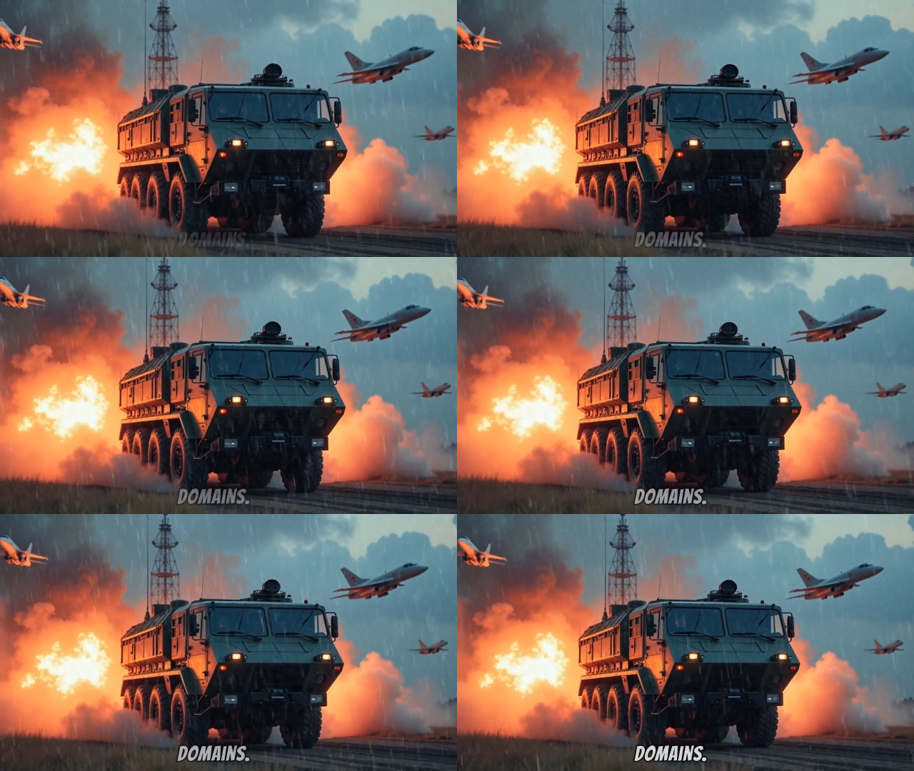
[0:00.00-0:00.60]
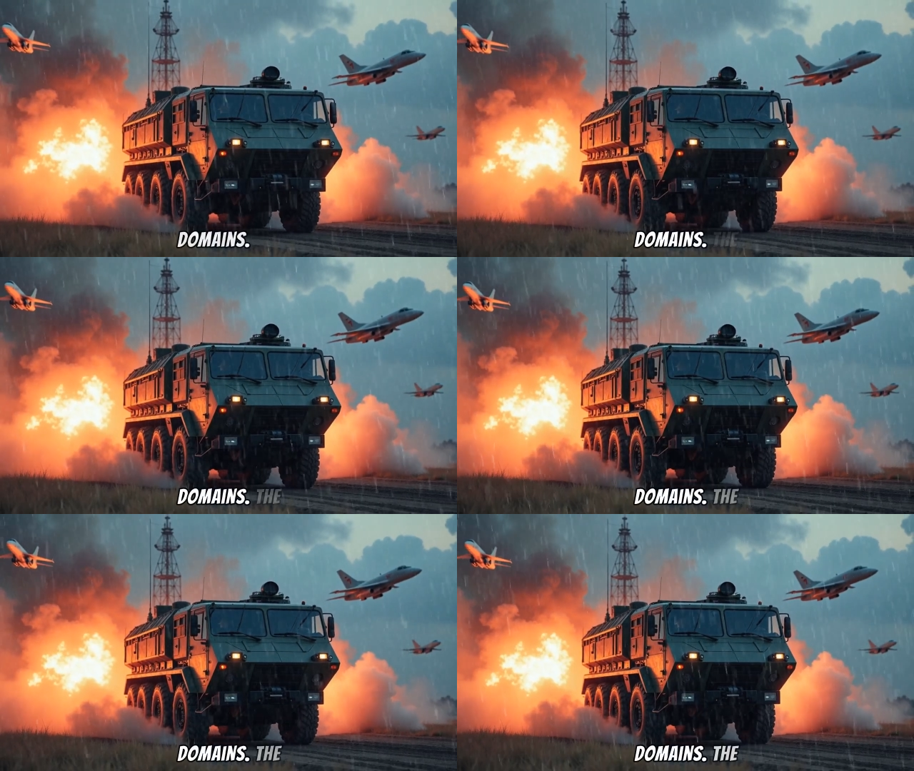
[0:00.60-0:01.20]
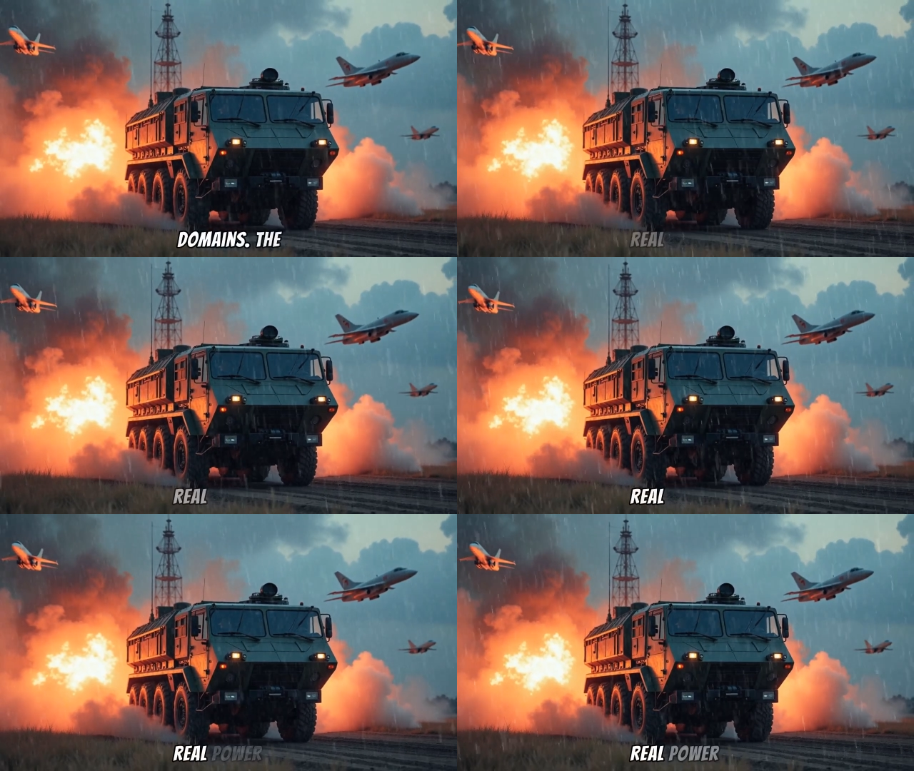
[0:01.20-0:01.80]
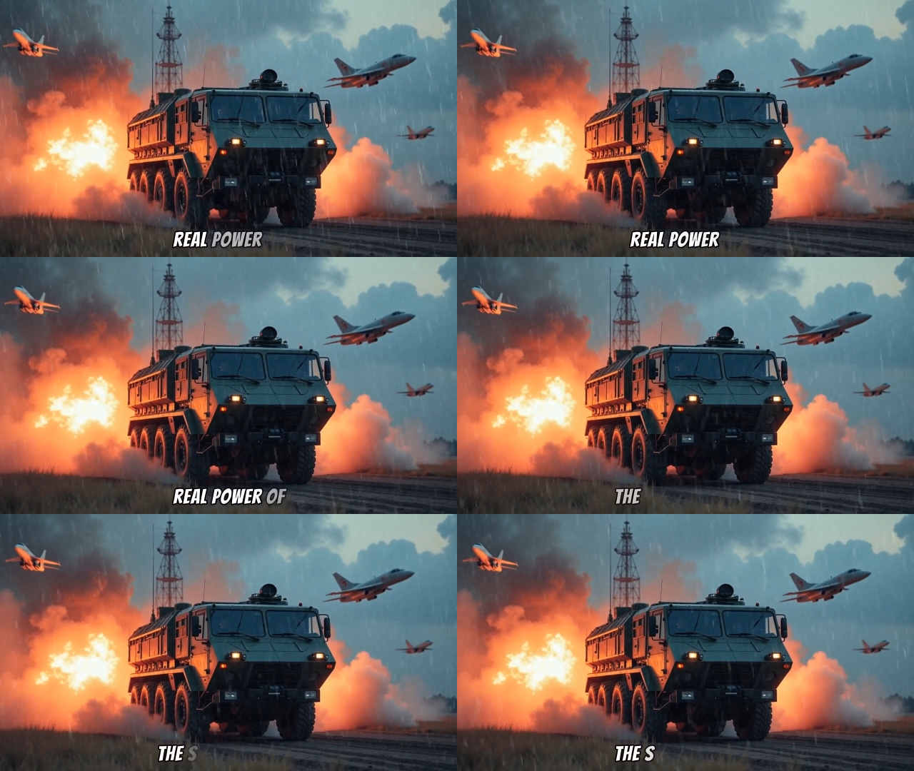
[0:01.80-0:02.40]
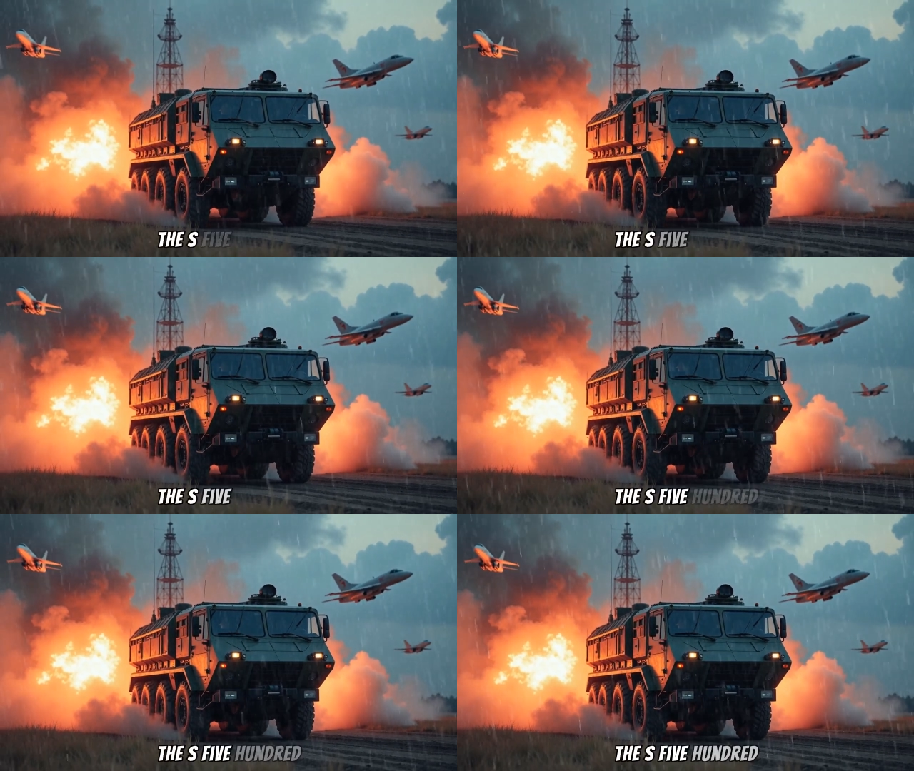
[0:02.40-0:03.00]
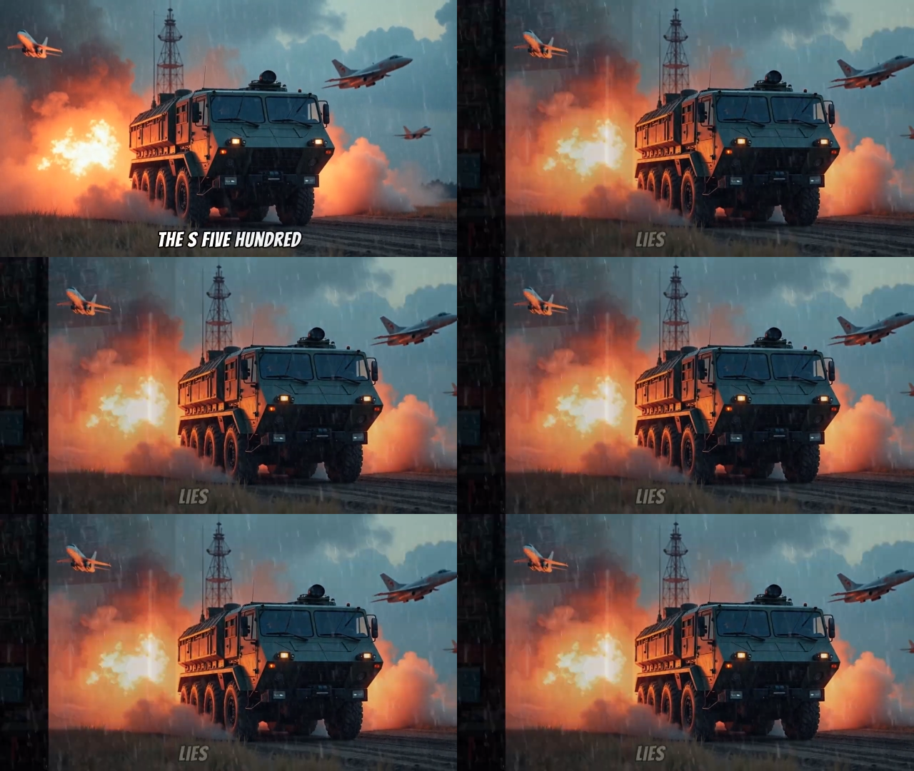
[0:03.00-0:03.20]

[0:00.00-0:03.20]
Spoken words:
No face is visible, so there are no lips to read.